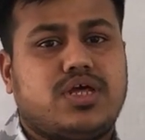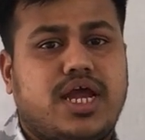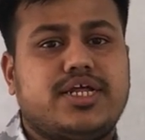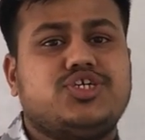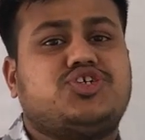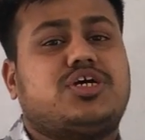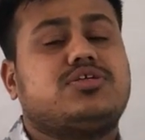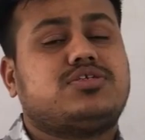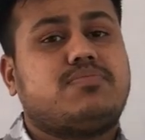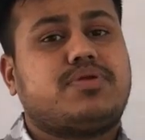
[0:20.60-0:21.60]

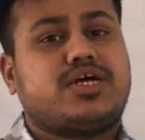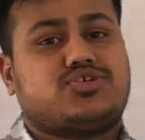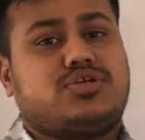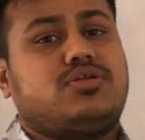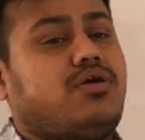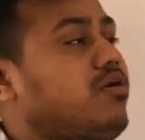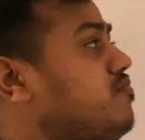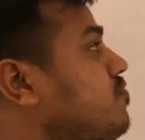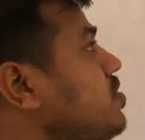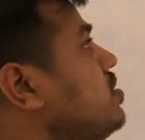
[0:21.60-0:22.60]
addition, subtraction
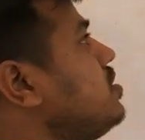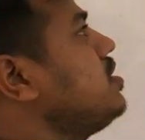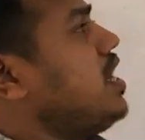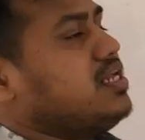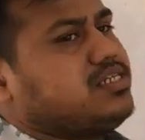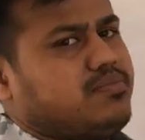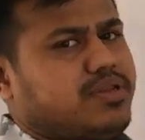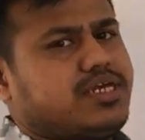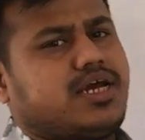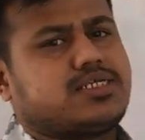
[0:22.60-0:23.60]
of
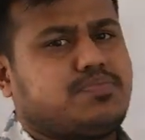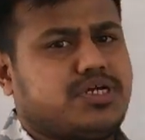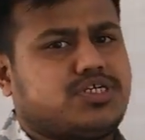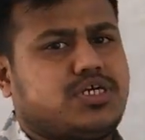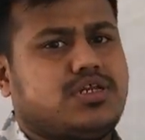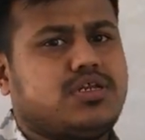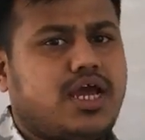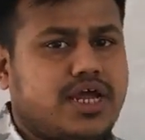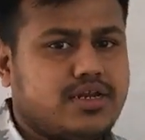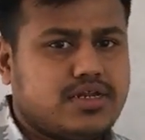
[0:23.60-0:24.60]
algebraic expression,
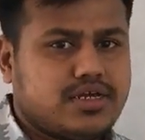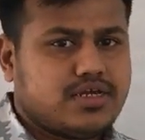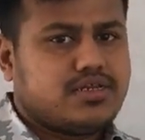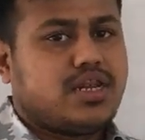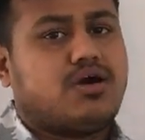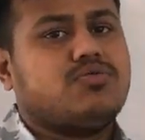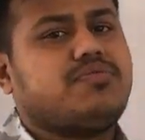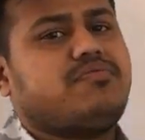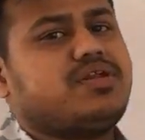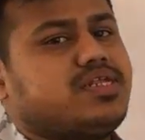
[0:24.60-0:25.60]
and now
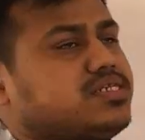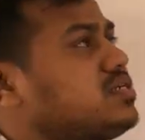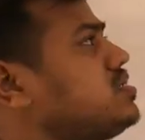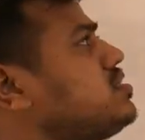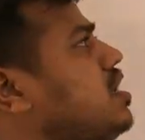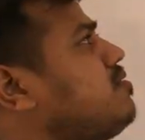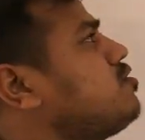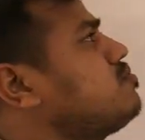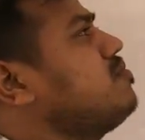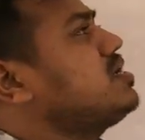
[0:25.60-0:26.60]
we will discuss
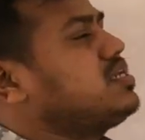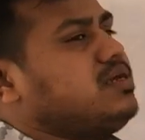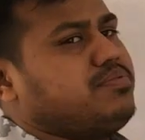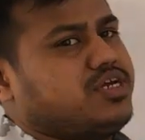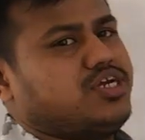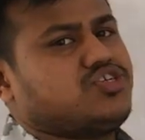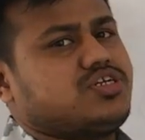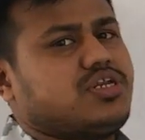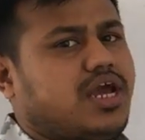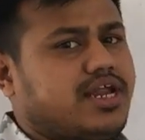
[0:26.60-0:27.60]
about
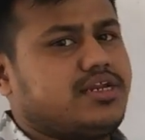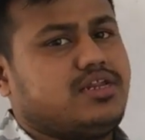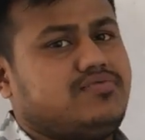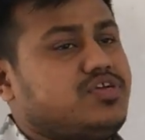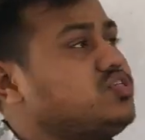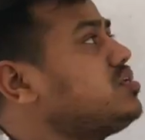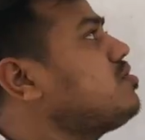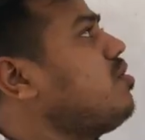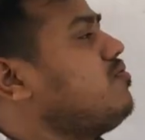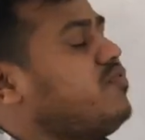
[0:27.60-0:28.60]
multiplication and division
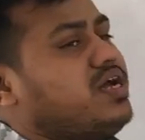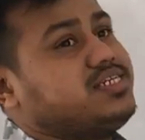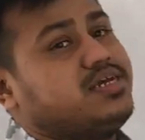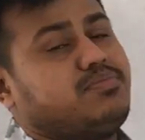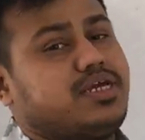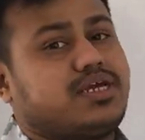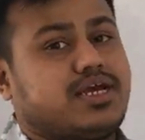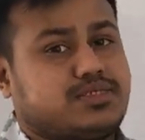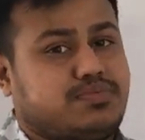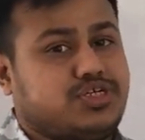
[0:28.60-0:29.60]
of algebraic
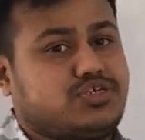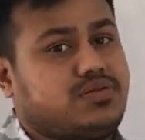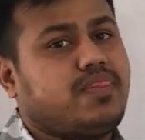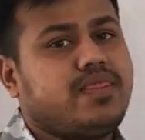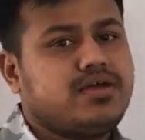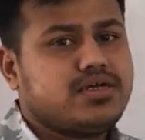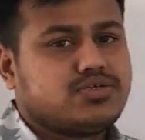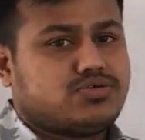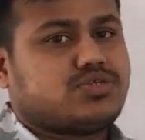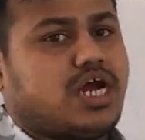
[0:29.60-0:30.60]
expression.
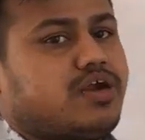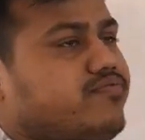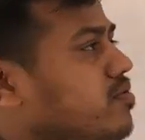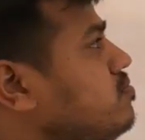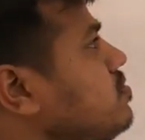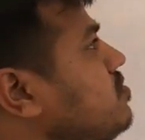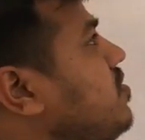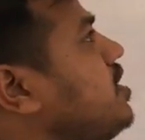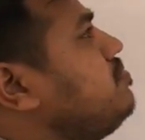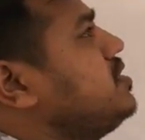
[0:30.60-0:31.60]
So start from
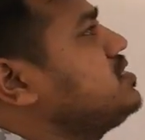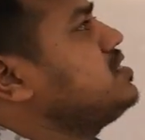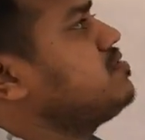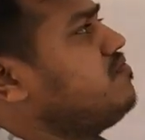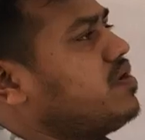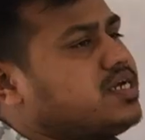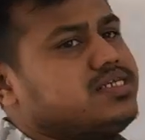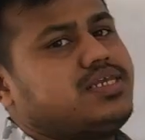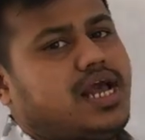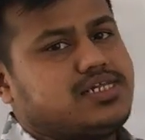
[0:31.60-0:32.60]
very basic. What
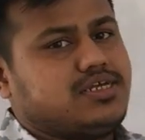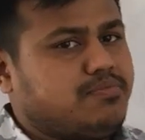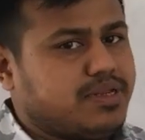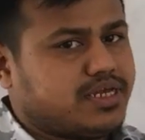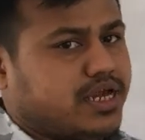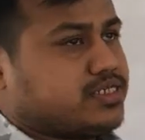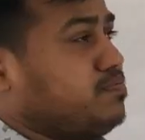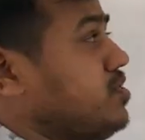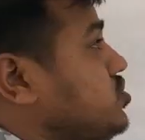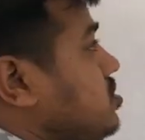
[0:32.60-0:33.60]
is algebraic
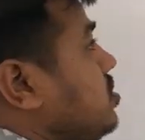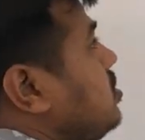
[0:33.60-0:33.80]
expression?